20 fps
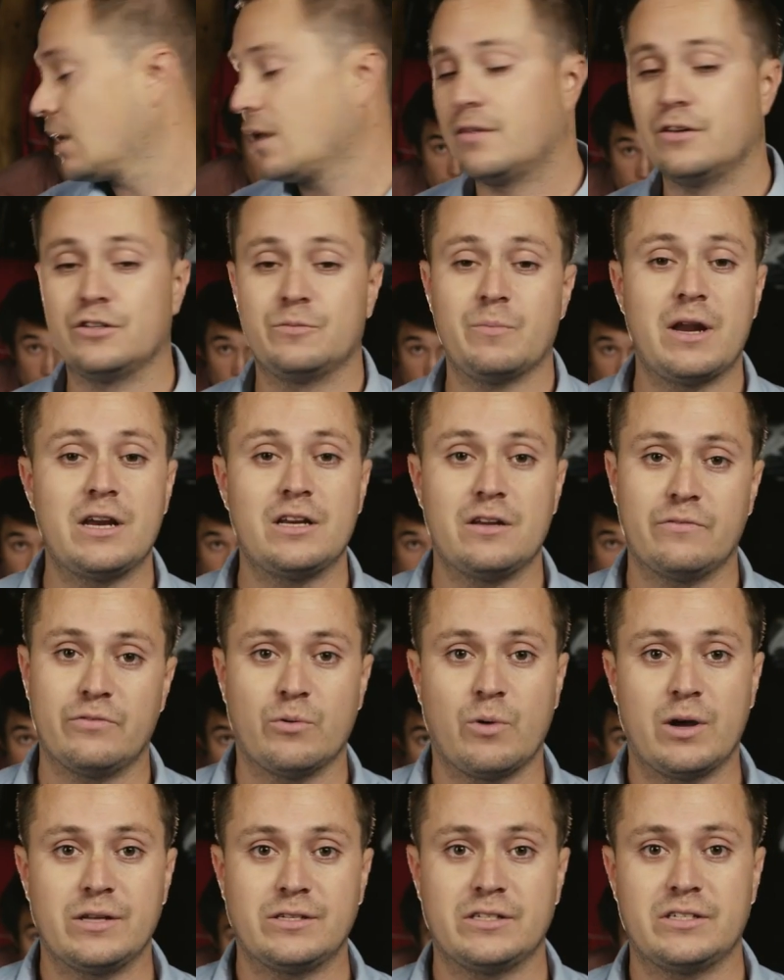There's many
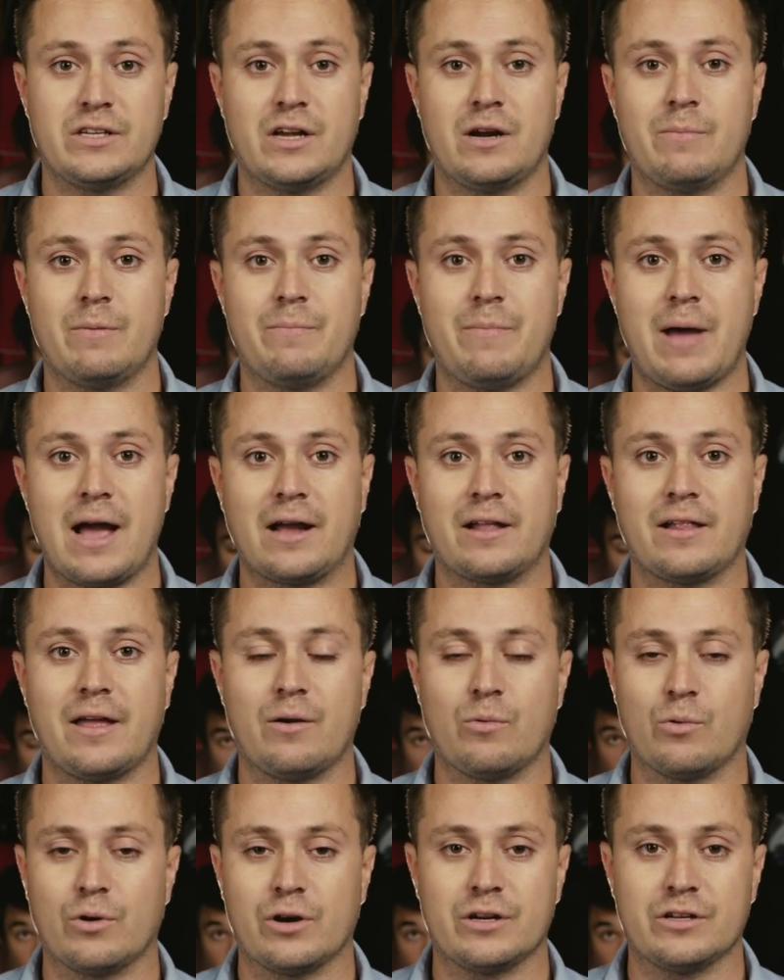different ways to set up a
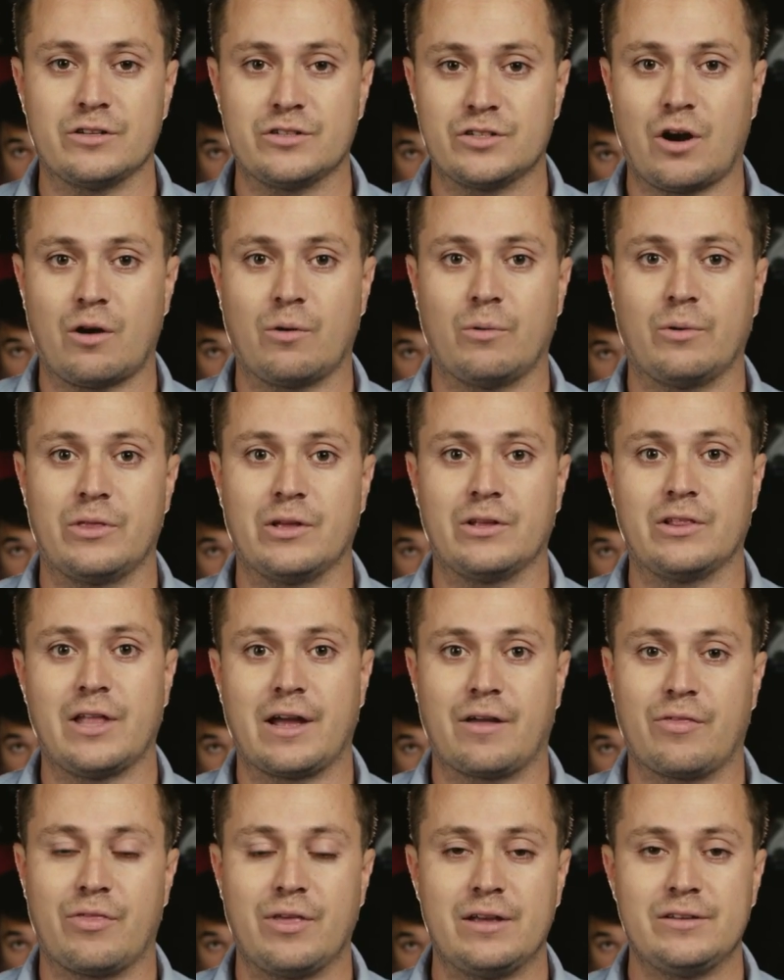backlight. We're going to start with it
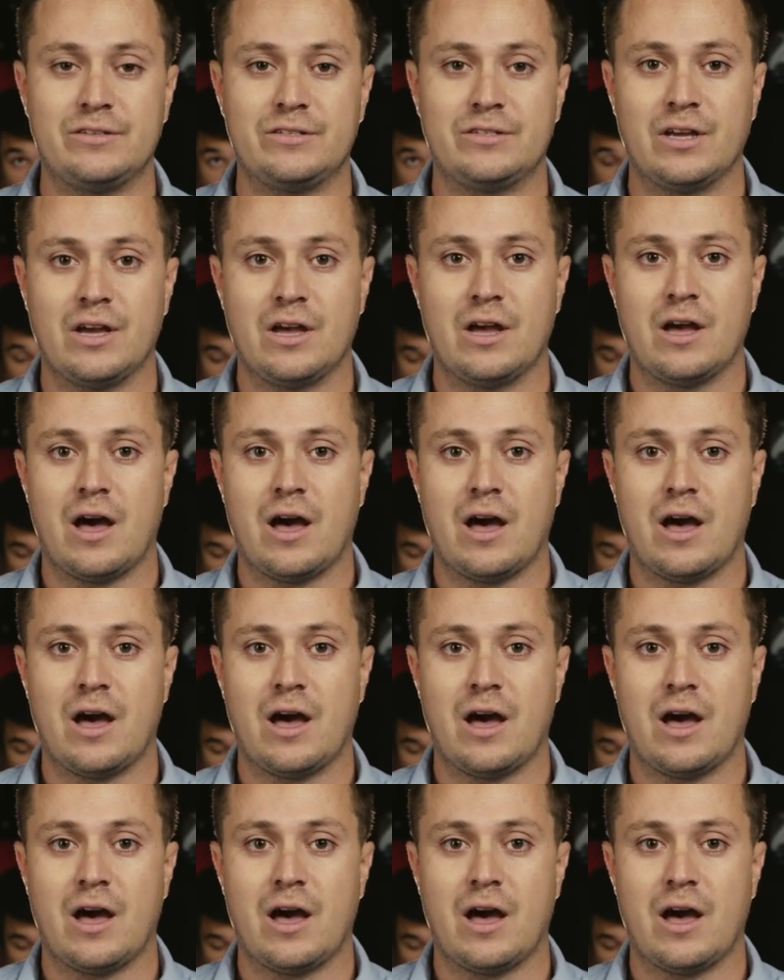like this.